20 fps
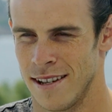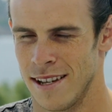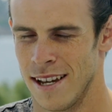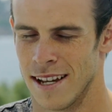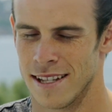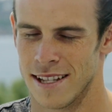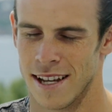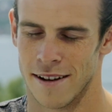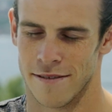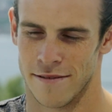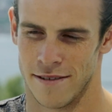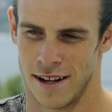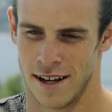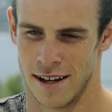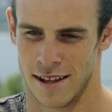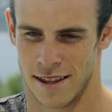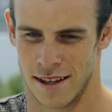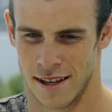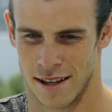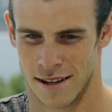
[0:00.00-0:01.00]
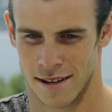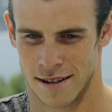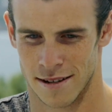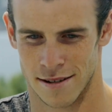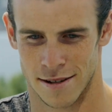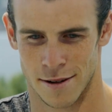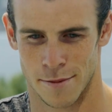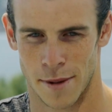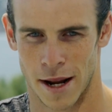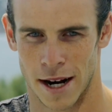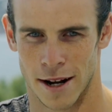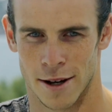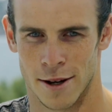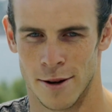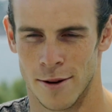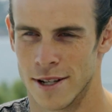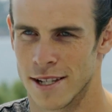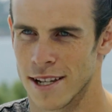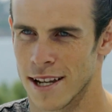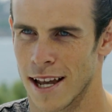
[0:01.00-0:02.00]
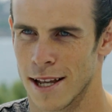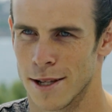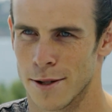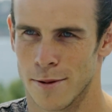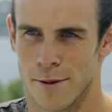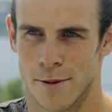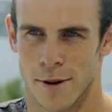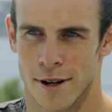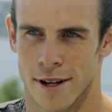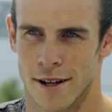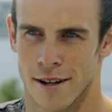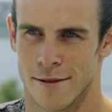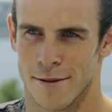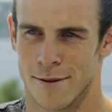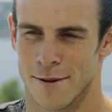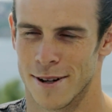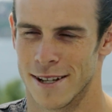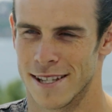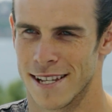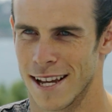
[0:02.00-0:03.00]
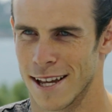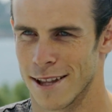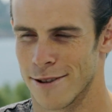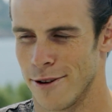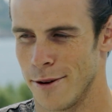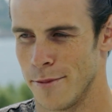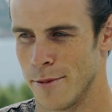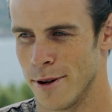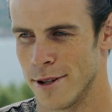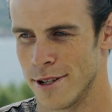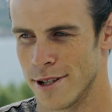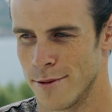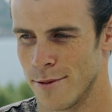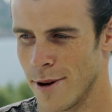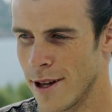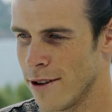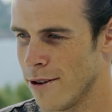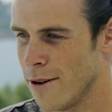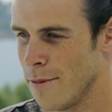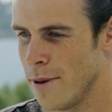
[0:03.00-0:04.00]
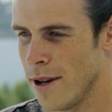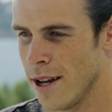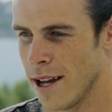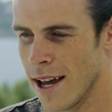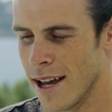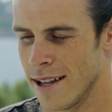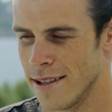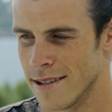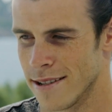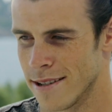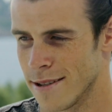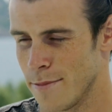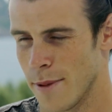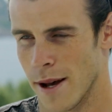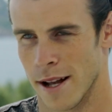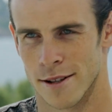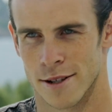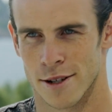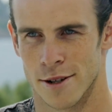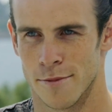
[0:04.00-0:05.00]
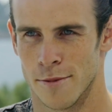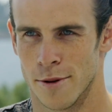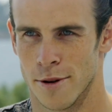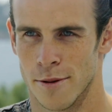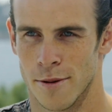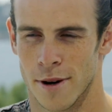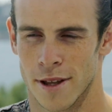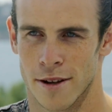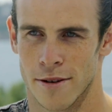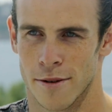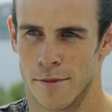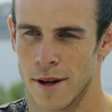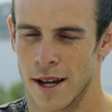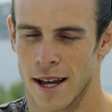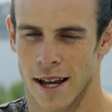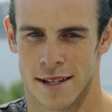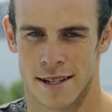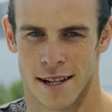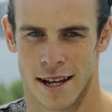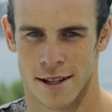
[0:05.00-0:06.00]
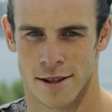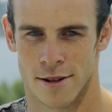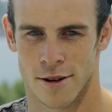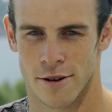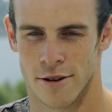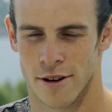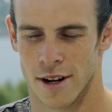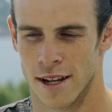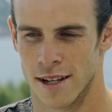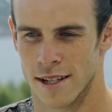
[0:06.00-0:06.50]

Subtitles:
Yeah, definitely. I think no matter who it's against, we want to take 3 points, whether it be against Belgium or whether it be against Andorra.